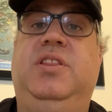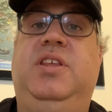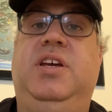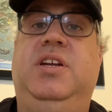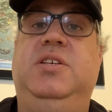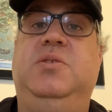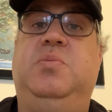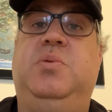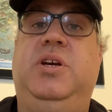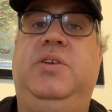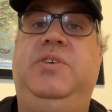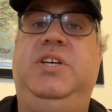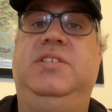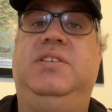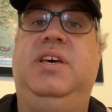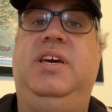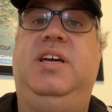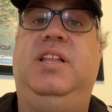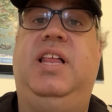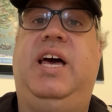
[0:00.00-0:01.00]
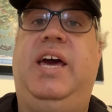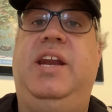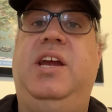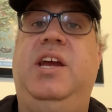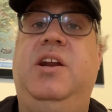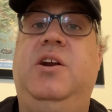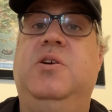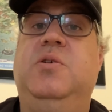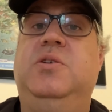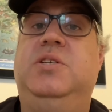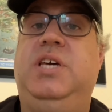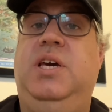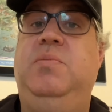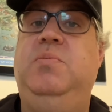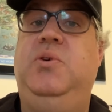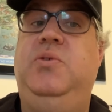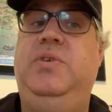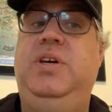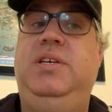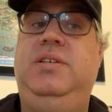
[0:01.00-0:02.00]
than his previous like Gladiator type
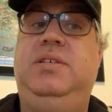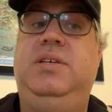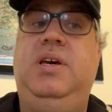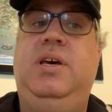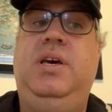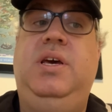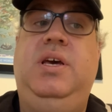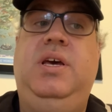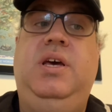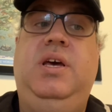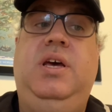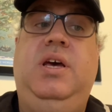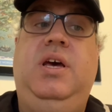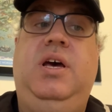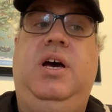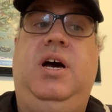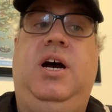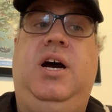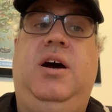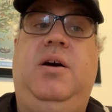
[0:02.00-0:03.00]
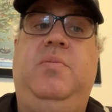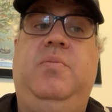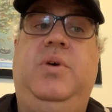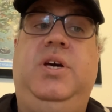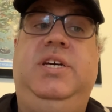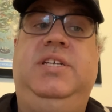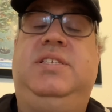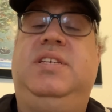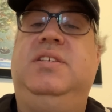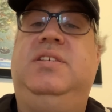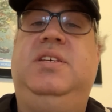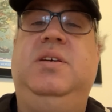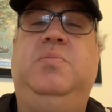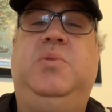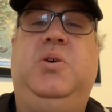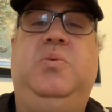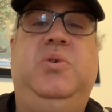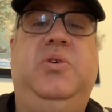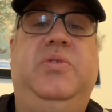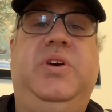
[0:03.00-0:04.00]
movies. It's a
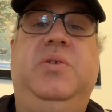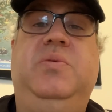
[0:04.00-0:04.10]
simple movie